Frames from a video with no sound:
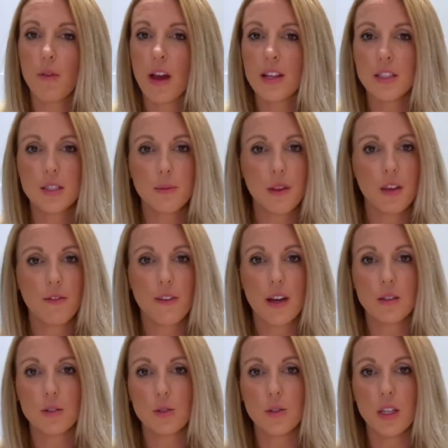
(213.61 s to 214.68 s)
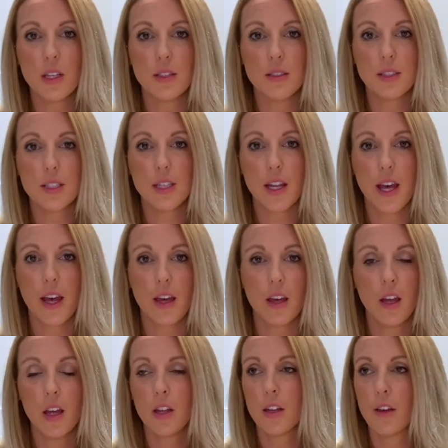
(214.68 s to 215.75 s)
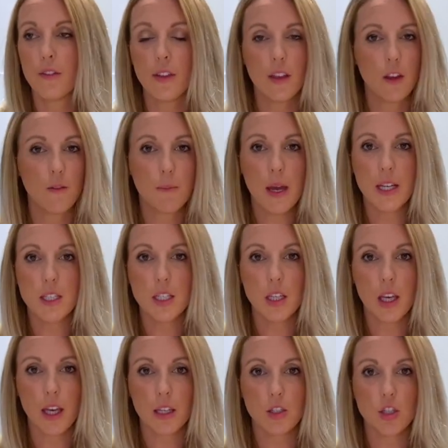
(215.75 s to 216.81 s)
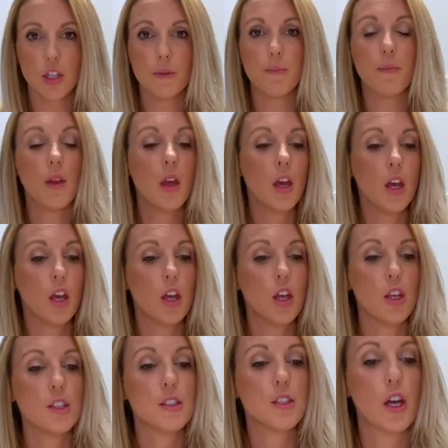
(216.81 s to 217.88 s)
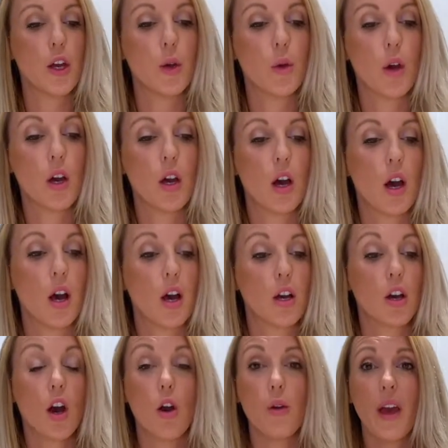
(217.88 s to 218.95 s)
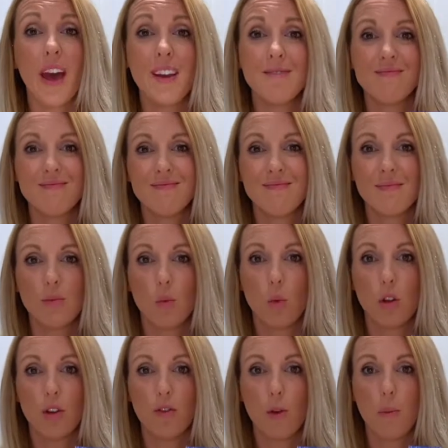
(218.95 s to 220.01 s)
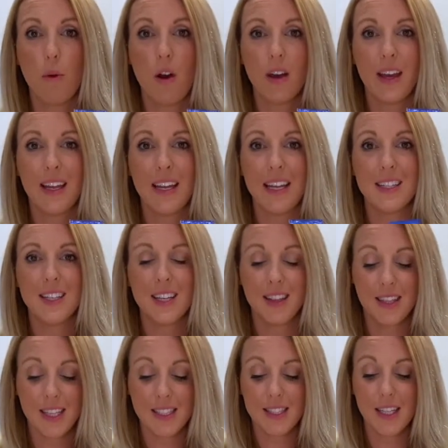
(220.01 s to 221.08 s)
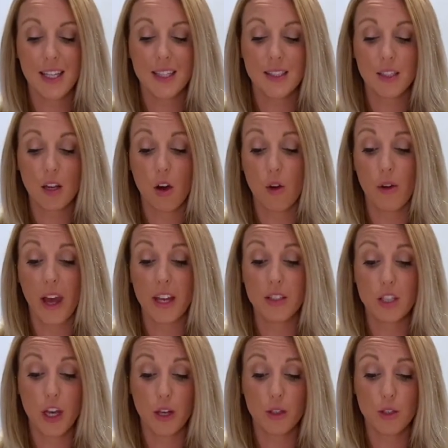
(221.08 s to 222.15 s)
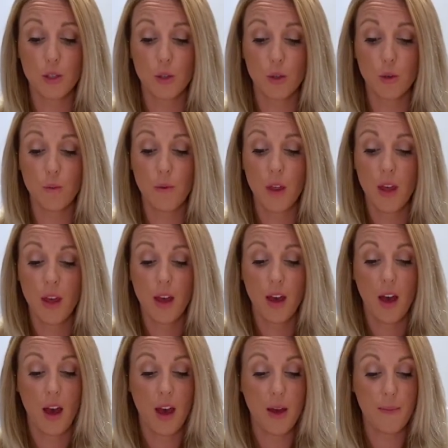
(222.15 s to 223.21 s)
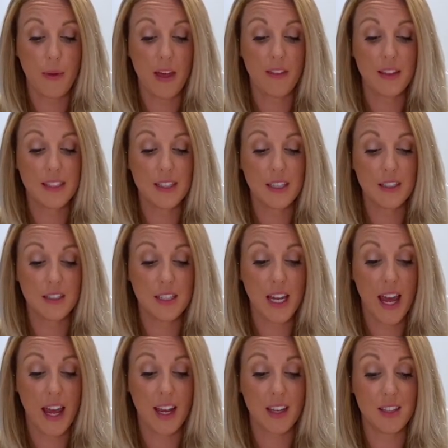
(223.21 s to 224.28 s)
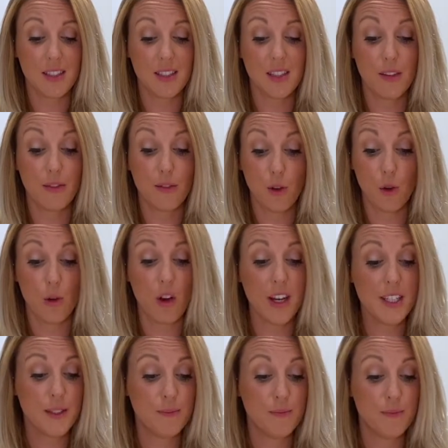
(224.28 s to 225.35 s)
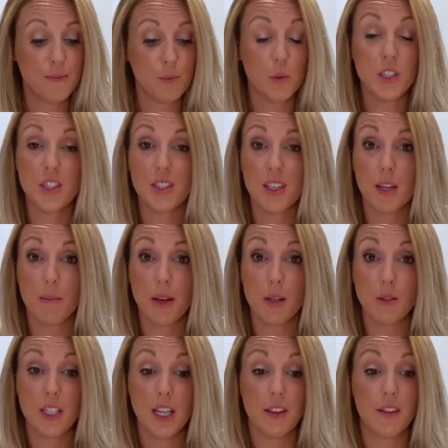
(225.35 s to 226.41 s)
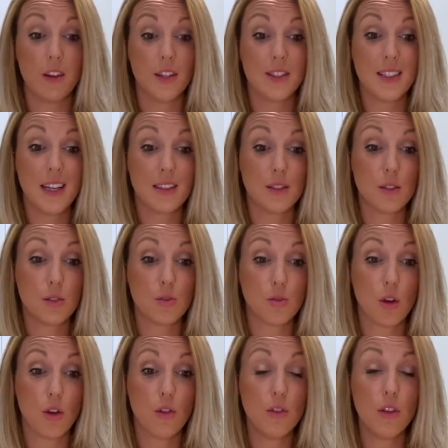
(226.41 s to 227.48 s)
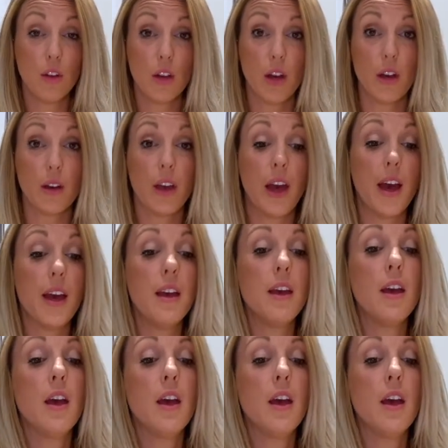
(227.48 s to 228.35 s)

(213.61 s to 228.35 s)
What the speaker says: random that you found on the internet, nothing that you've made in your kitchen. So Colgate, wonderful market leader. This is Colgate Total, and this contains fluoride, which is going to make your teeth nice and strong, okay?